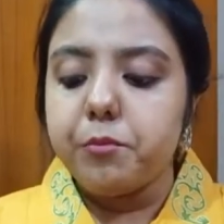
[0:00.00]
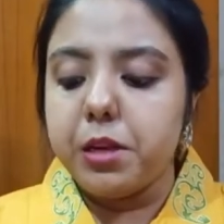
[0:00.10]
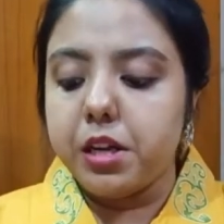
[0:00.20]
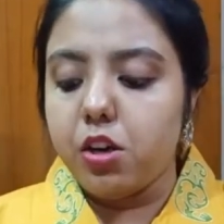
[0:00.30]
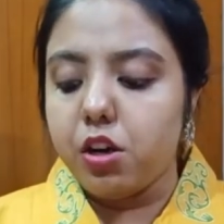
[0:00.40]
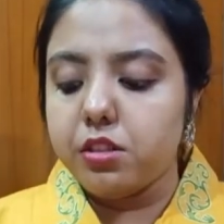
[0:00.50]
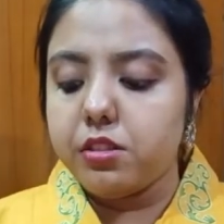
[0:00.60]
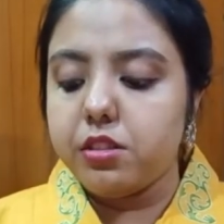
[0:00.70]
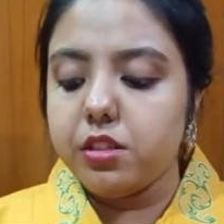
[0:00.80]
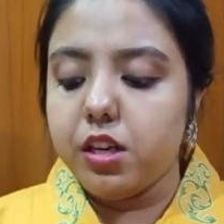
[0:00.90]

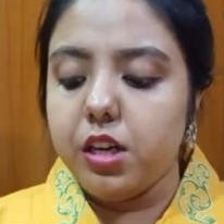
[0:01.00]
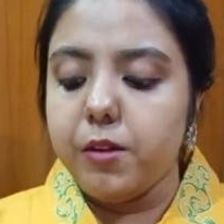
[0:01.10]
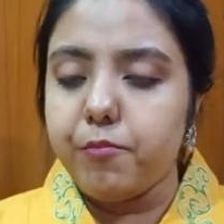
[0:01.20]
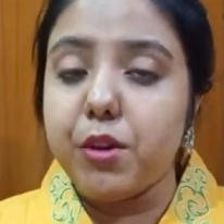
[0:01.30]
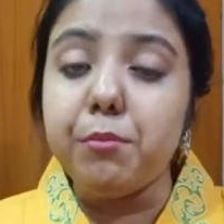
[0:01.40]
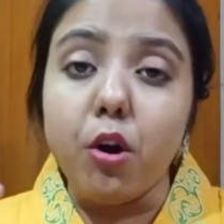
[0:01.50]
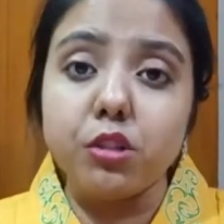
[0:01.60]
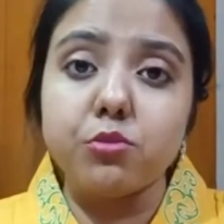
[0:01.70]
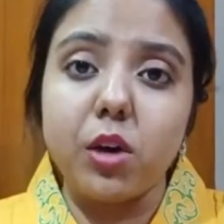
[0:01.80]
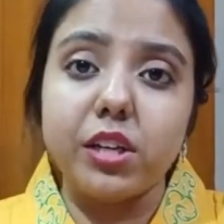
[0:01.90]
because the
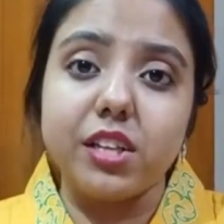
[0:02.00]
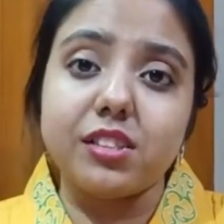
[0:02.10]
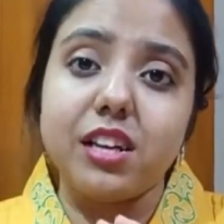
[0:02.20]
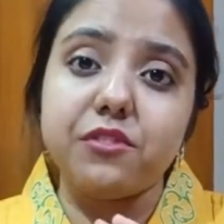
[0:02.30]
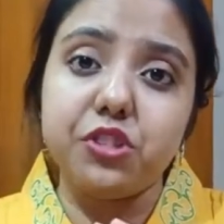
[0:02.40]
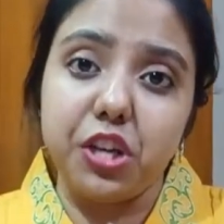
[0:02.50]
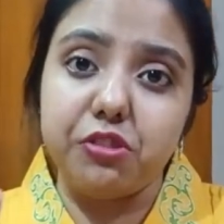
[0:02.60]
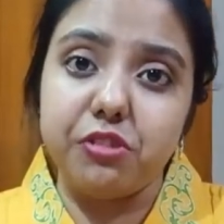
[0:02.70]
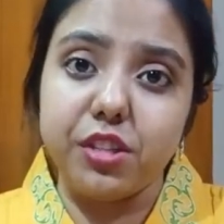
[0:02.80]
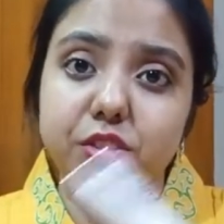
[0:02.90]
Pond's one doesn't have
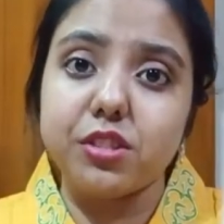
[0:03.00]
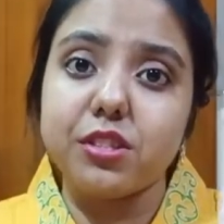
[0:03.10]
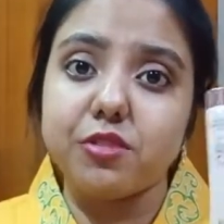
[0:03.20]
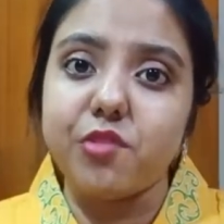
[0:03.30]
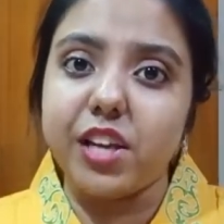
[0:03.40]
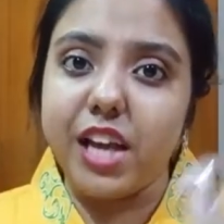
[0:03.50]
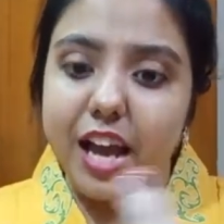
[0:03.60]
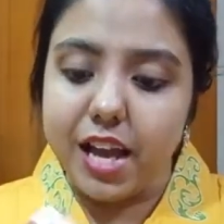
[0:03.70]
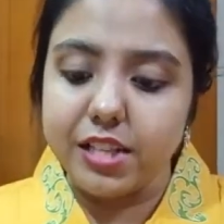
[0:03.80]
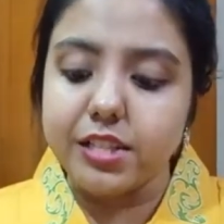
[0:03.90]
shade ranges. This one
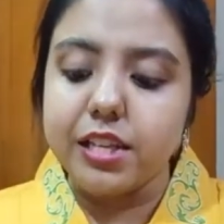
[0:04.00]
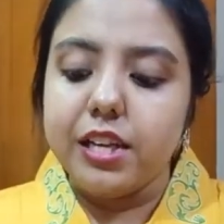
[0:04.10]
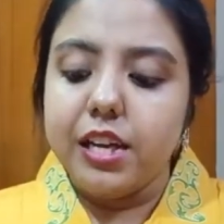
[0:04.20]
has.